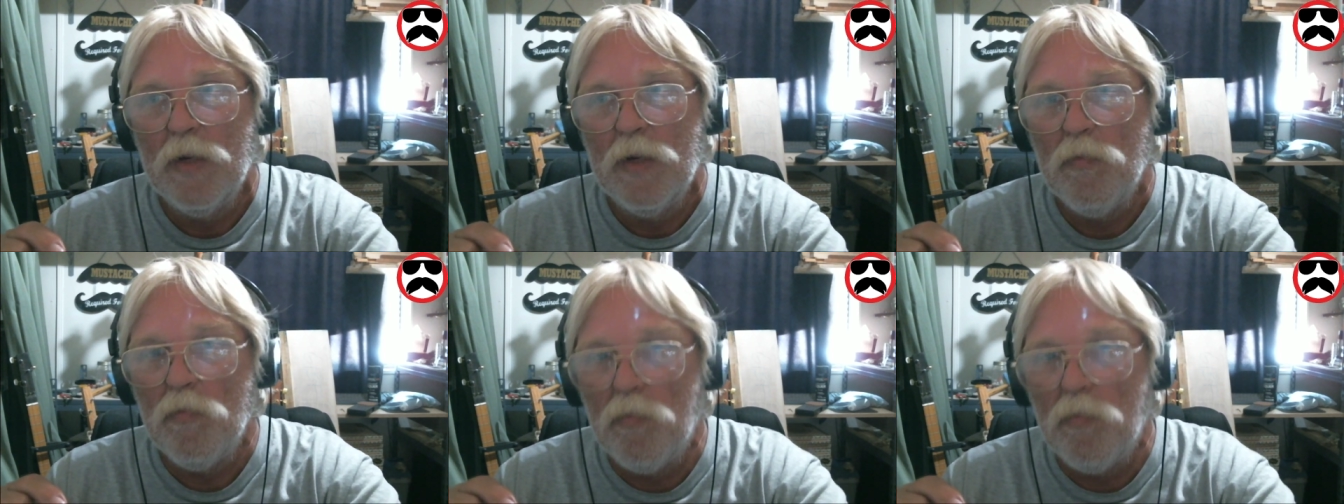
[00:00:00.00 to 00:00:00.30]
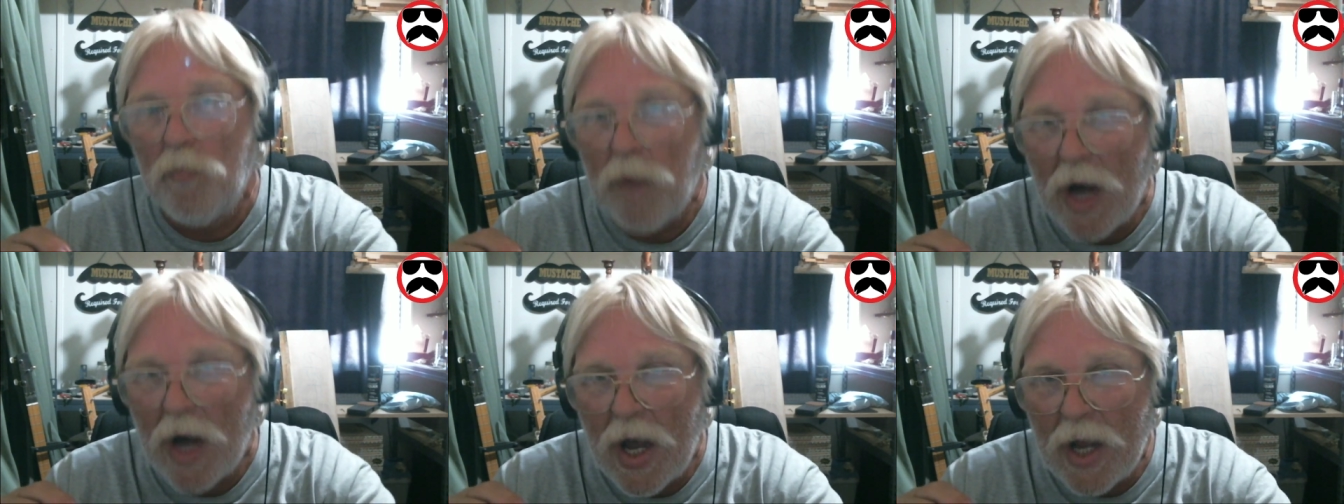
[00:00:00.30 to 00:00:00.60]

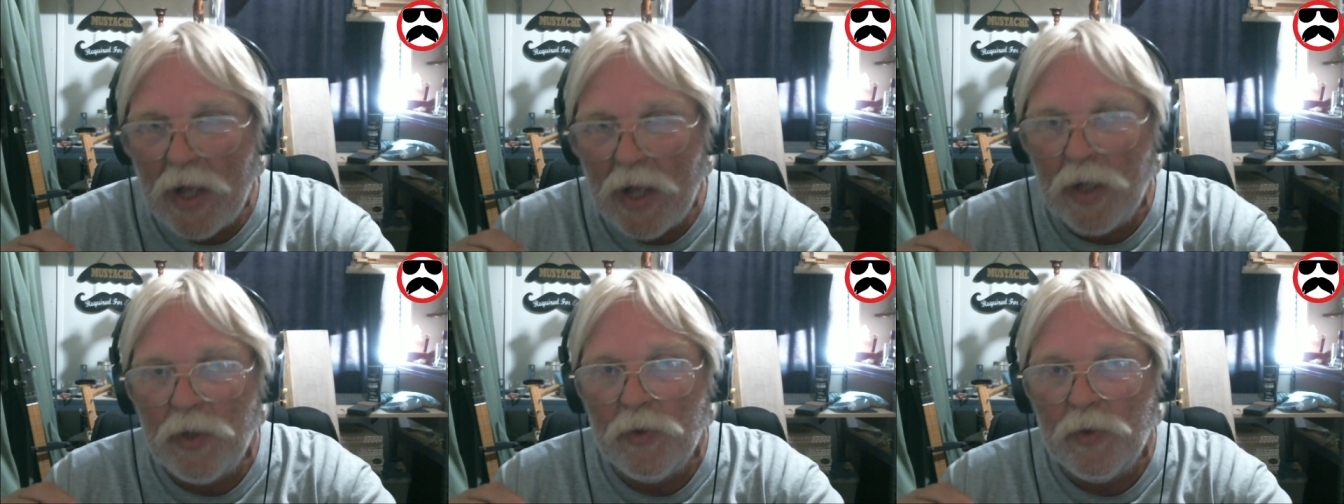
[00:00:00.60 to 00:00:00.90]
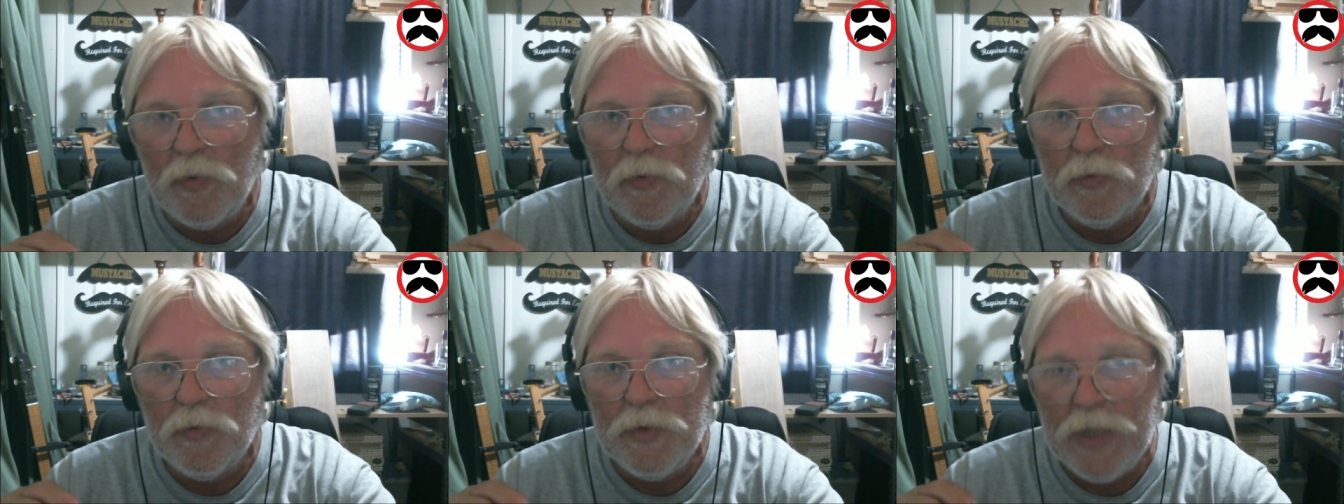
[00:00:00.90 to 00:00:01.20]

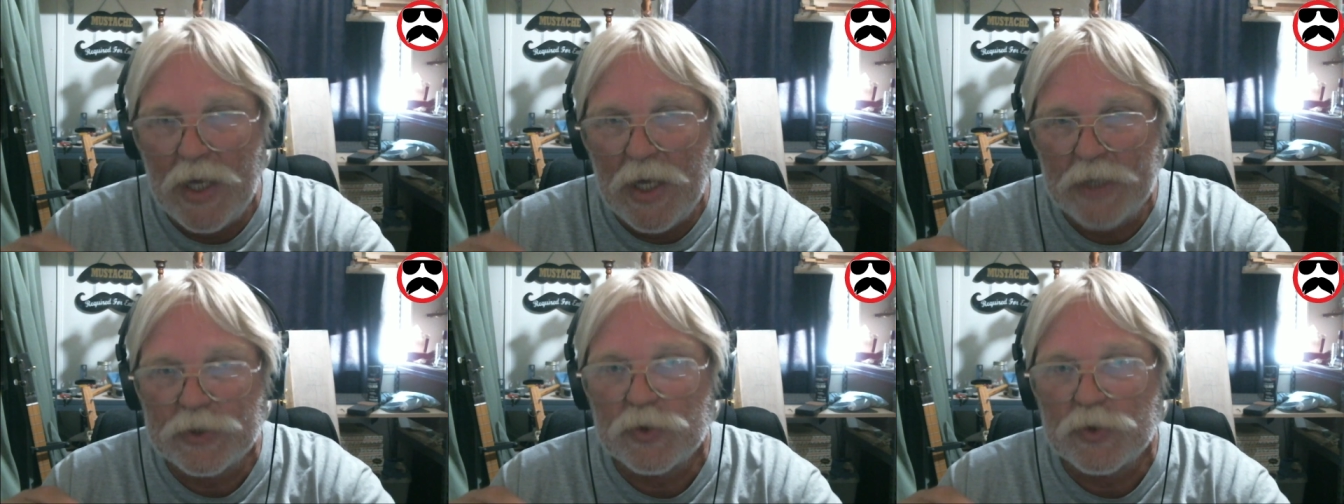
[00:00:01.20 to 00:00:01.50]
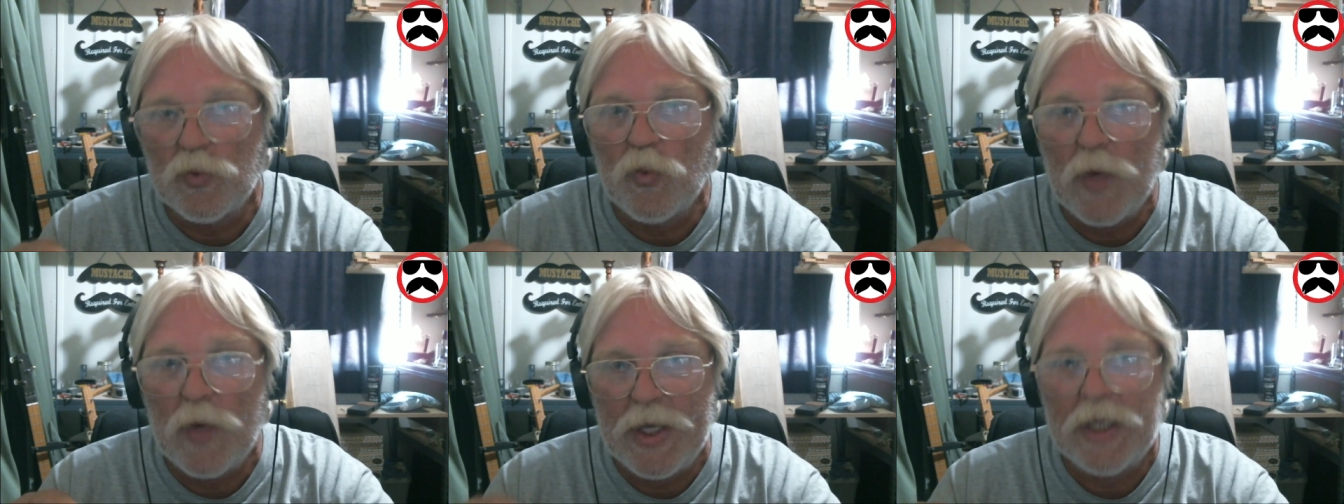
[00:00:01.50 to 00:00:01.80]
by
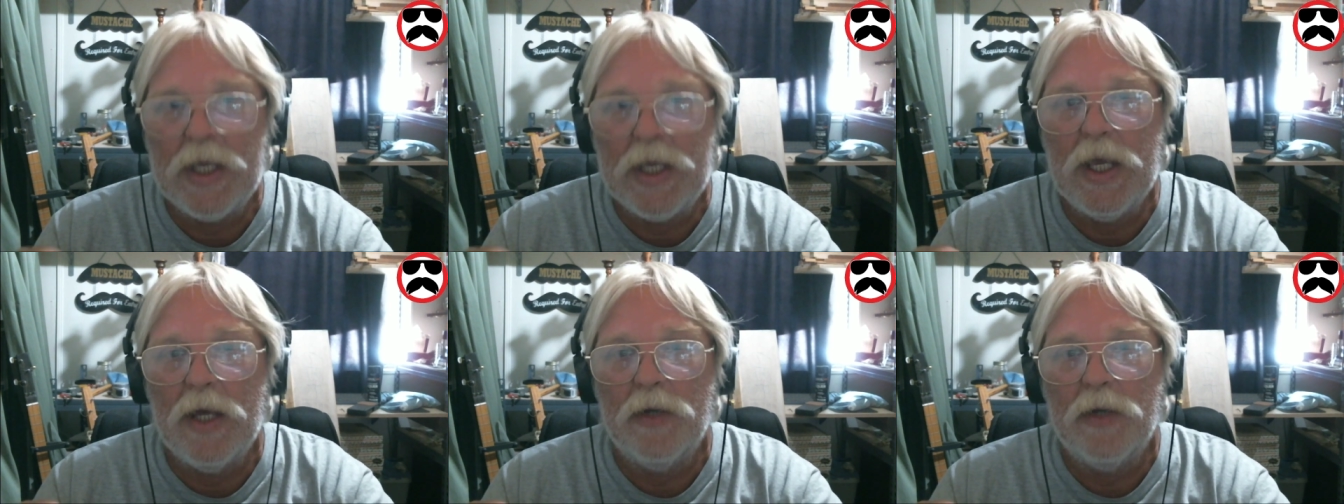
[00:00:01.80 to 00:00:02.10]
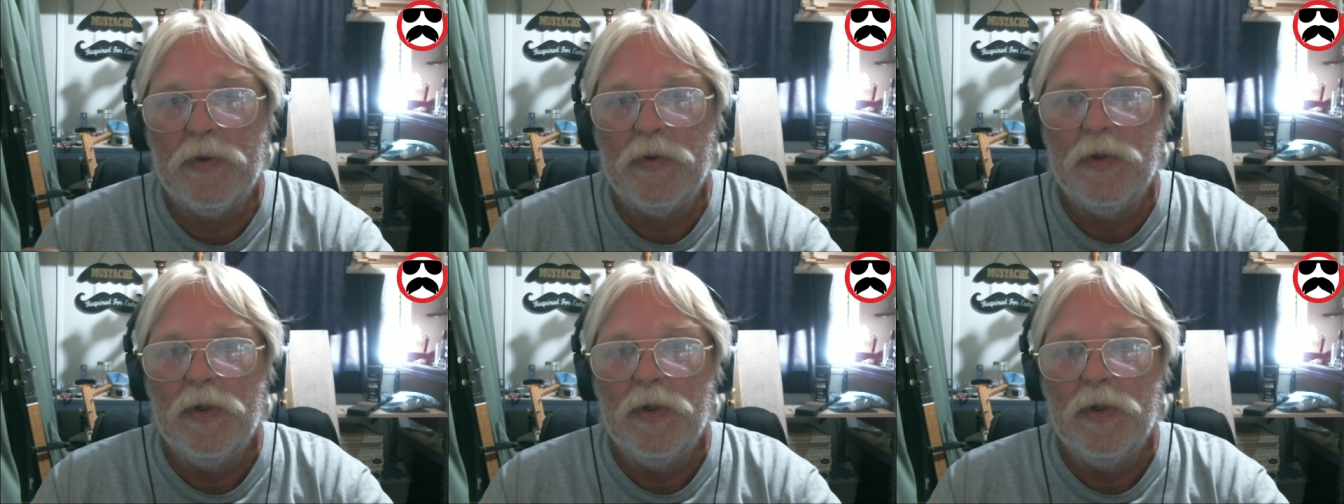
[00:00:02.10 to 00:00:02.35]
next weekend.